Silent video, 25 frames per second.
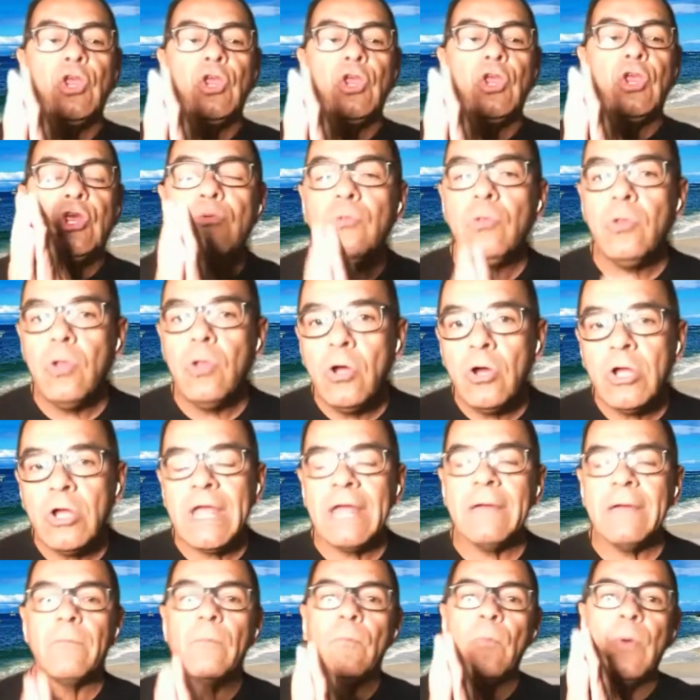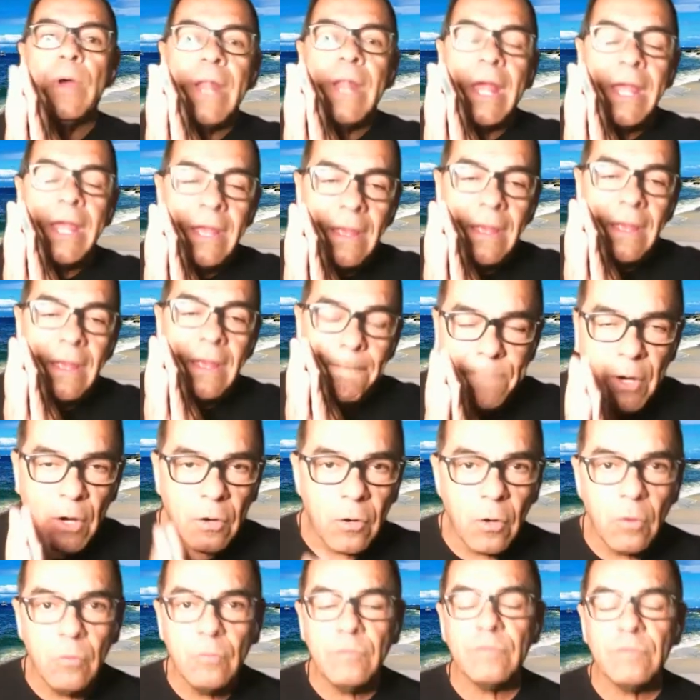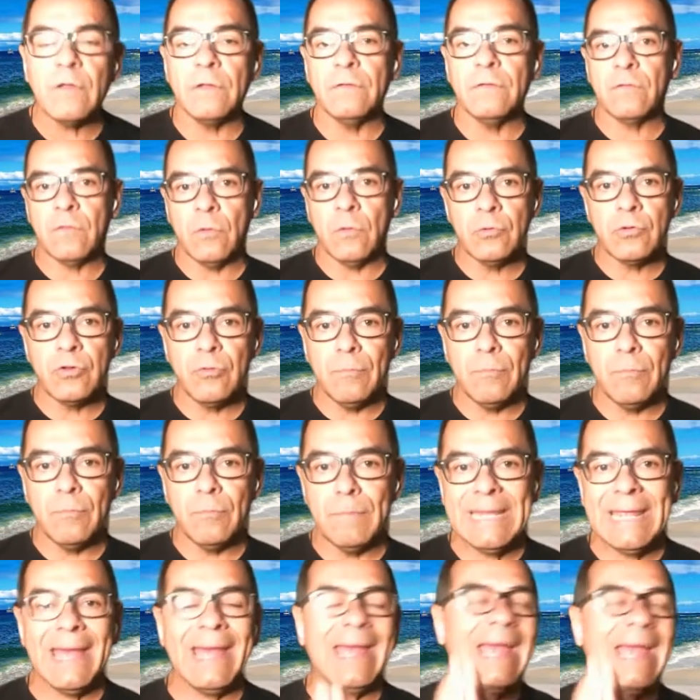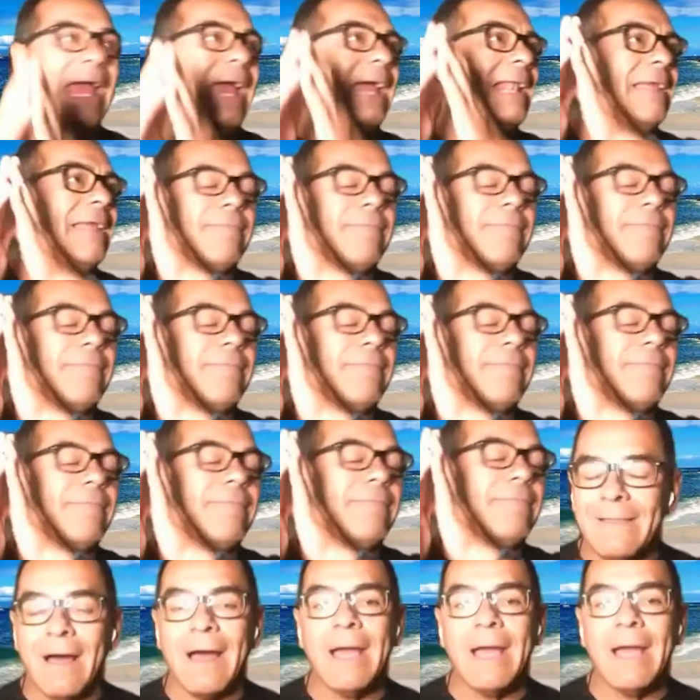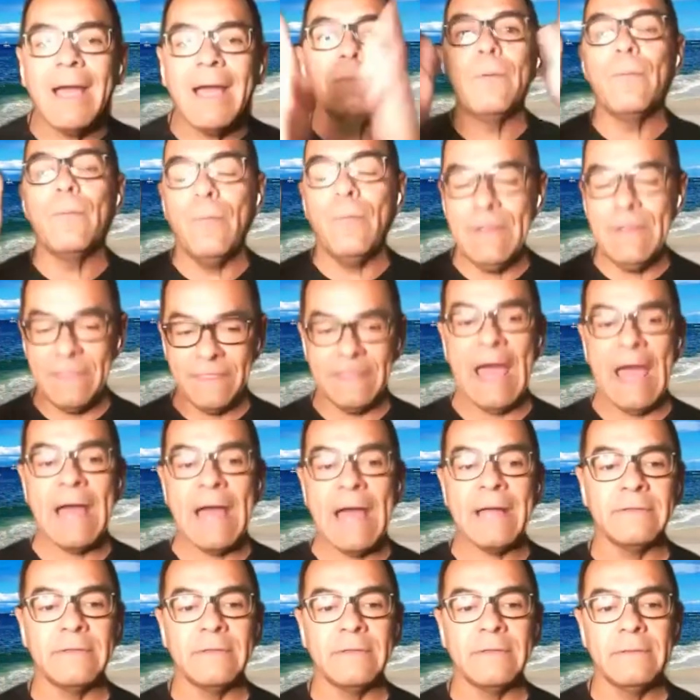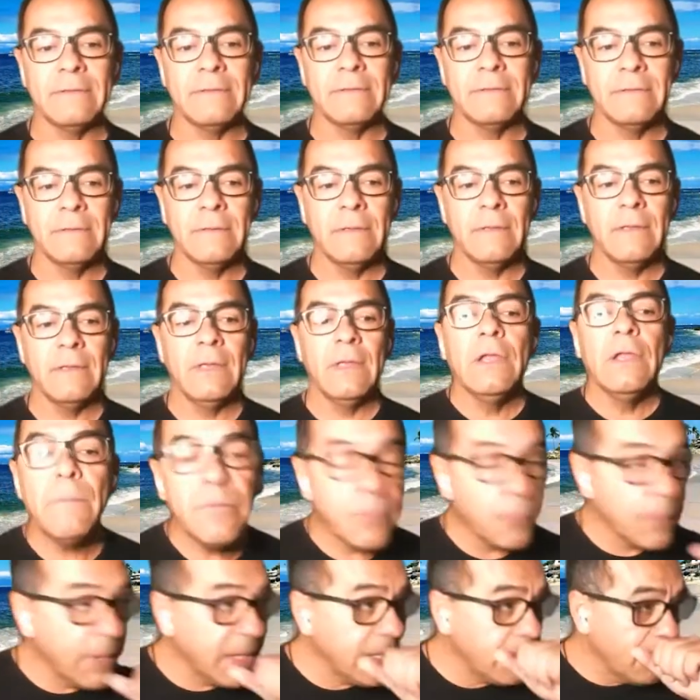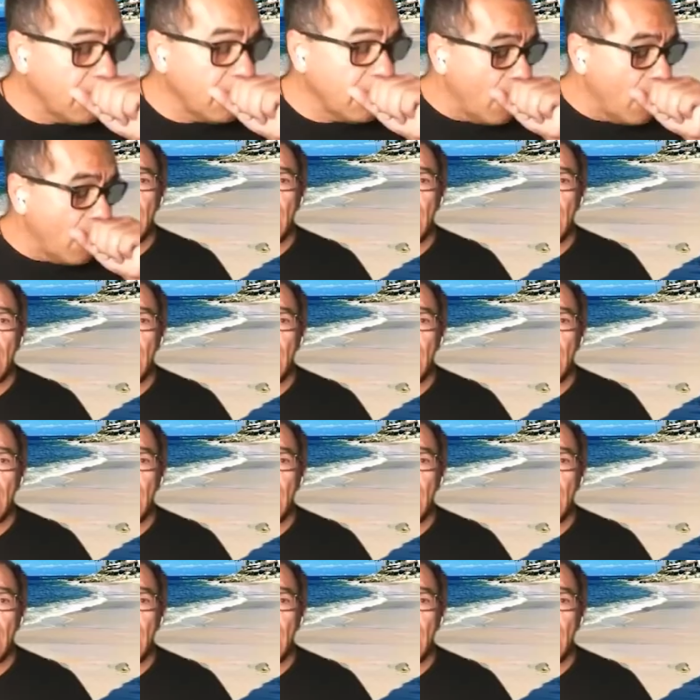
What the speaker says: You look at what I post on social media and it's in line with that. Number 3,